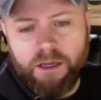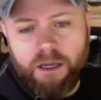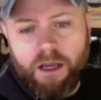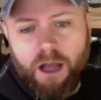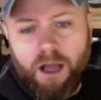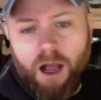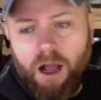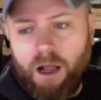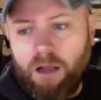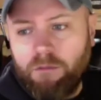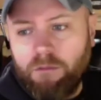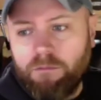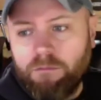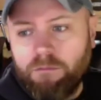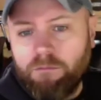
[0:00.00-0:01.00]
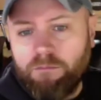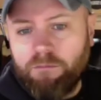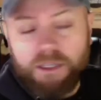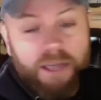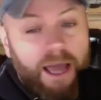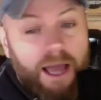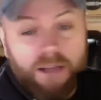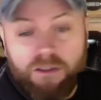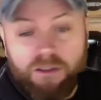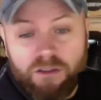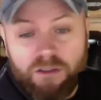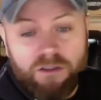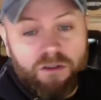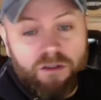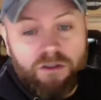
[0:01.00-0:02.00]
But yeah,
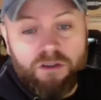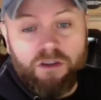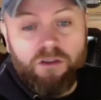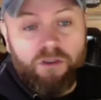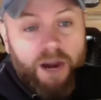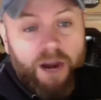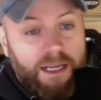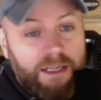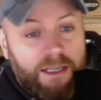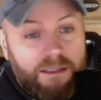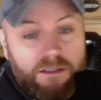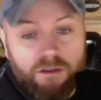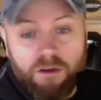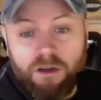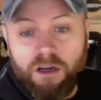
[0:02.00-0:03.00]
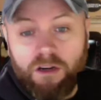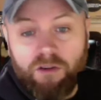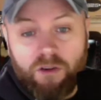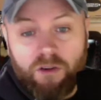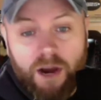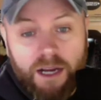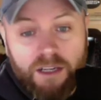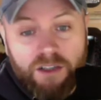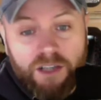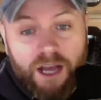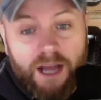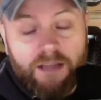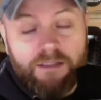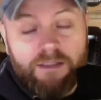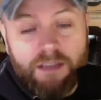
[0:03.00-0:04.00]
just a great insight, a great
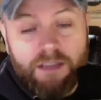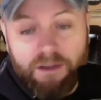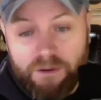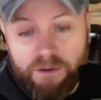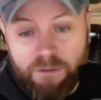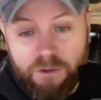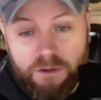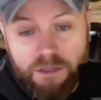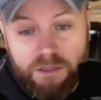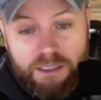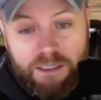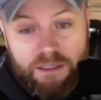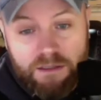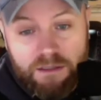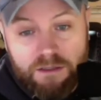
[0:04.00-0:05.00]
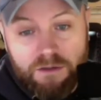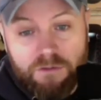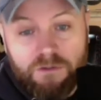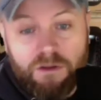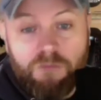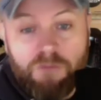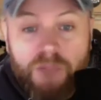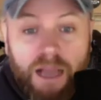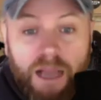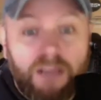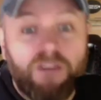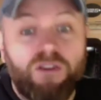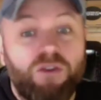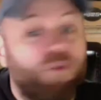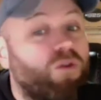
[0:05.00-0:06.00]
chat, definitely worth listening to. So make
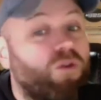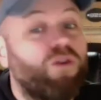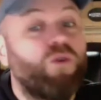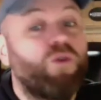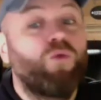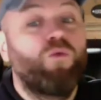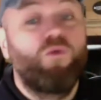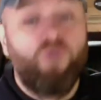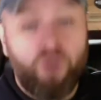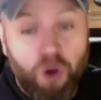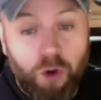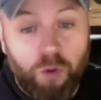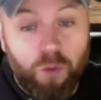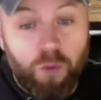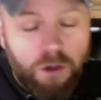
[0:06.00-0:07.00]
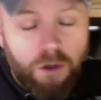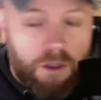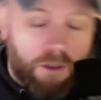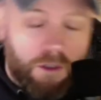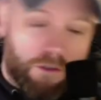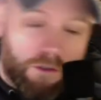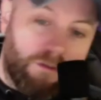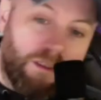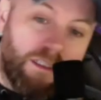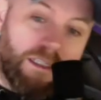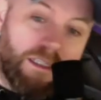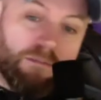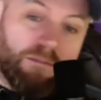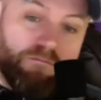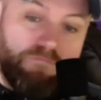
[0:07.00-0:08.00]
sure you do. This
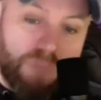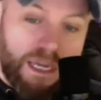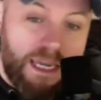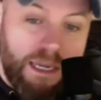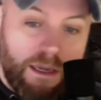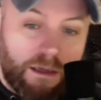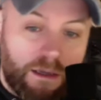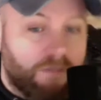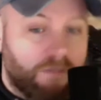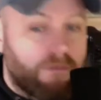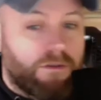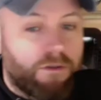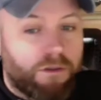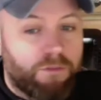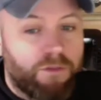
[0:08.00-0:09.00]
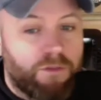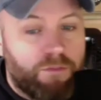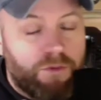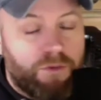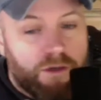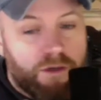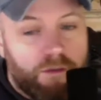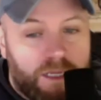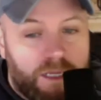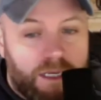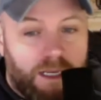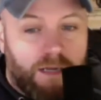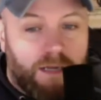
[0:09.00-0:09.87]
is me talking with the brilliant Amelia.